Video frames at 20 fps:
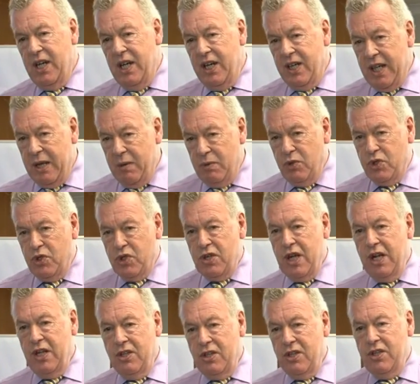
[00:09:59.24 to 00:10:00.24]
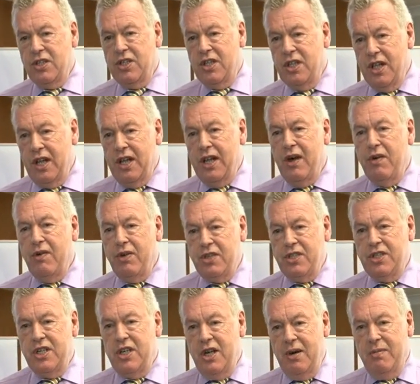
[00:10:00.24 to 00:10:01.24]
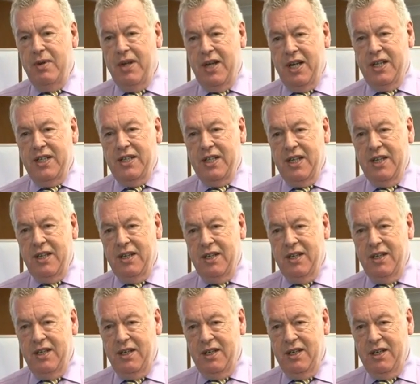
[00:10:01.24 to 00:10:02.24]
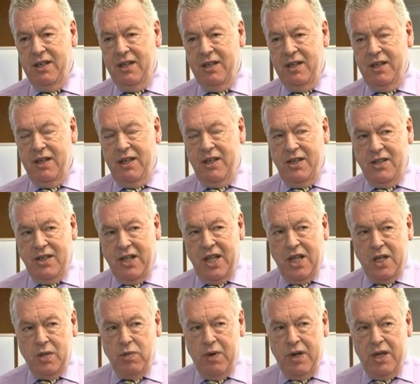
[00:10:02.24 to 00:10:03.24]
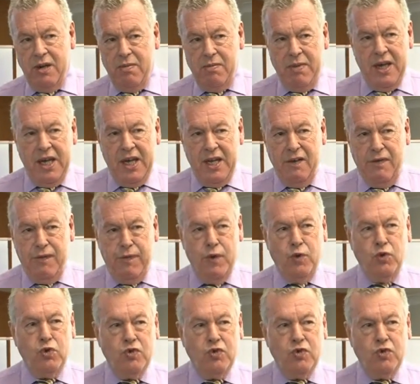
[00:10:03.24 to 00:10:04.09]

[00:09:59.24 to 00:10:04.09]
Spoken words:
They will strengthen to the lowest denominator. So that's why you may get a false